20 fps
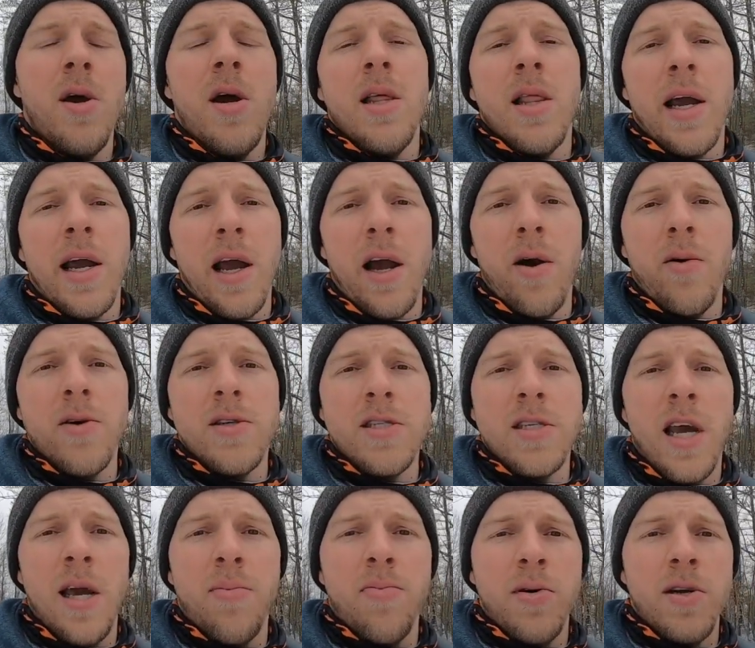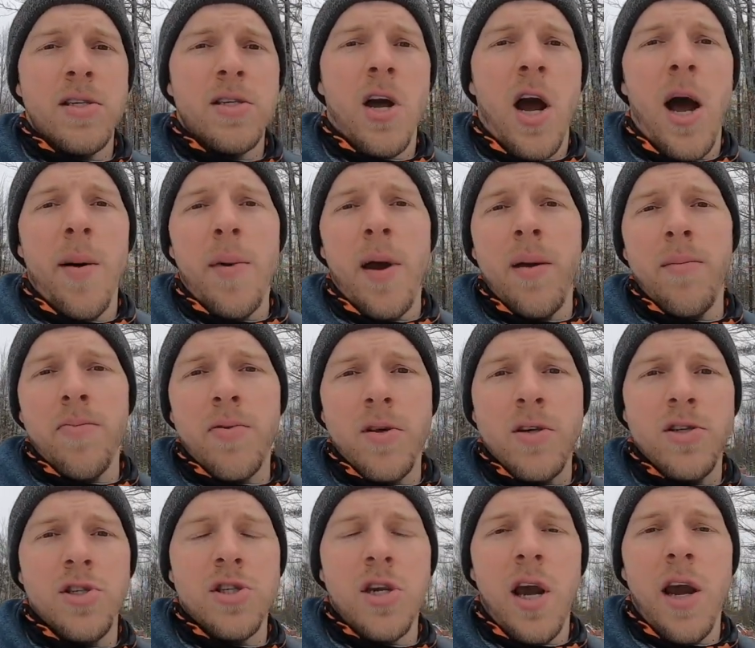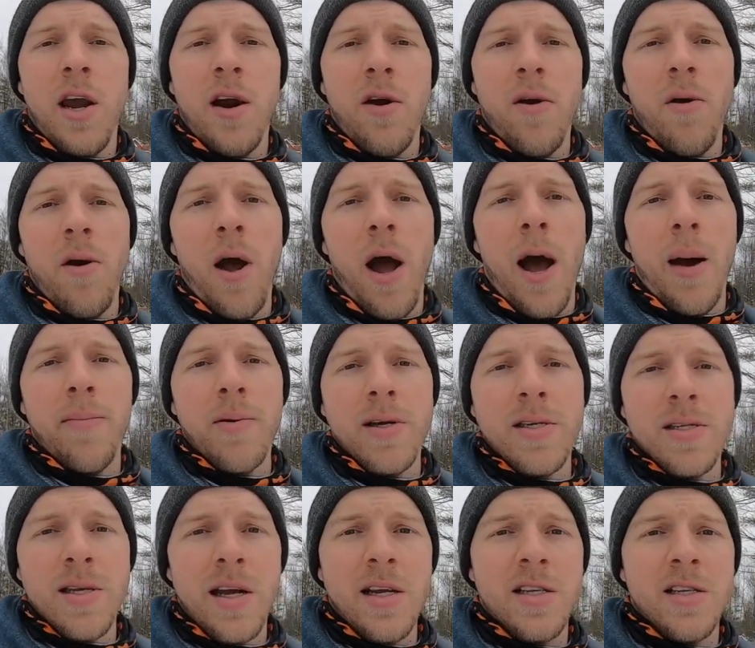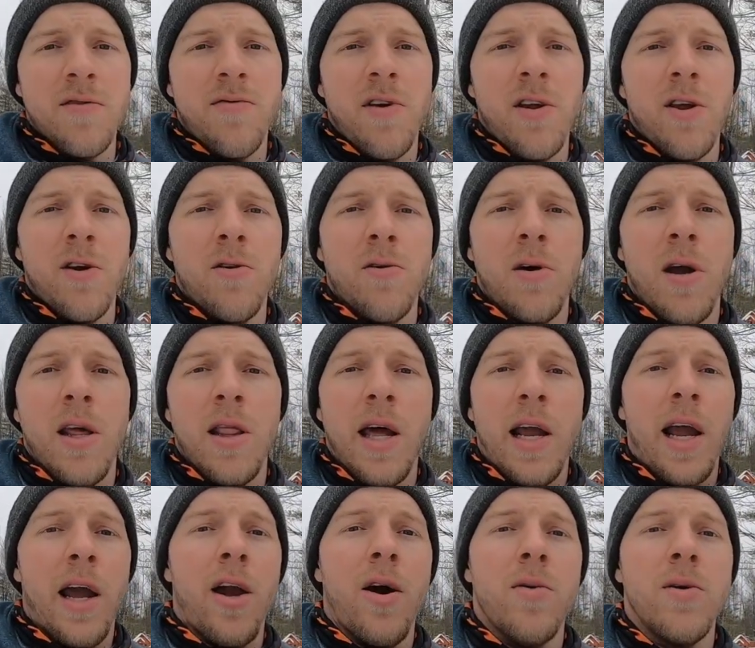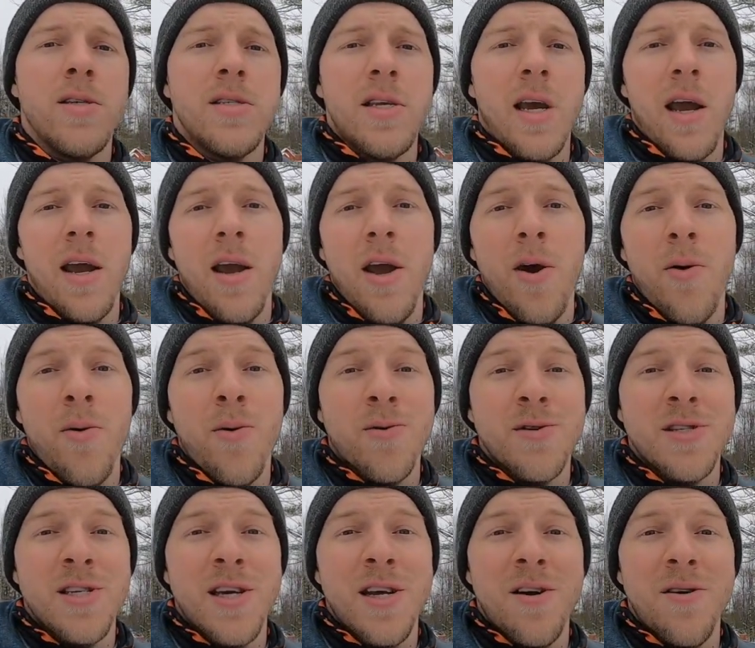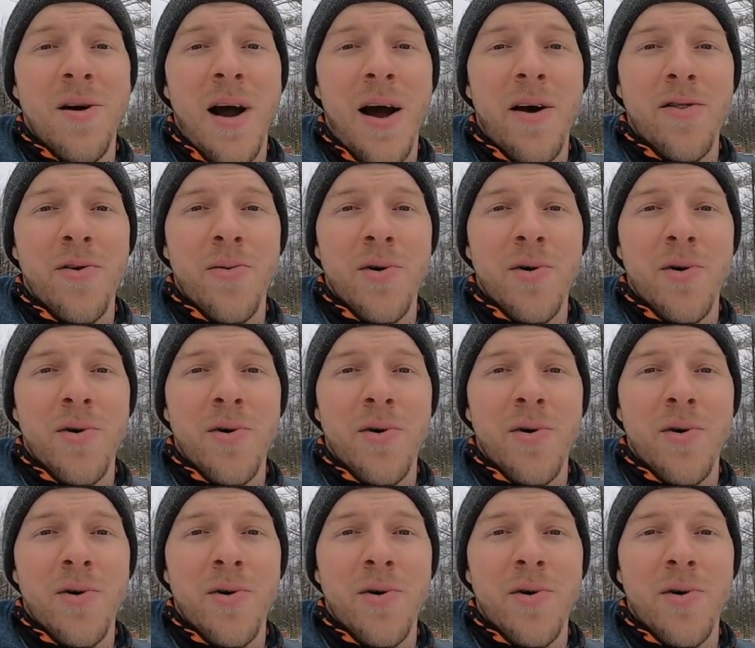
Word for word: Like I always say, please comment, please share, uh, please like this video. And like I always say, we will see you out in the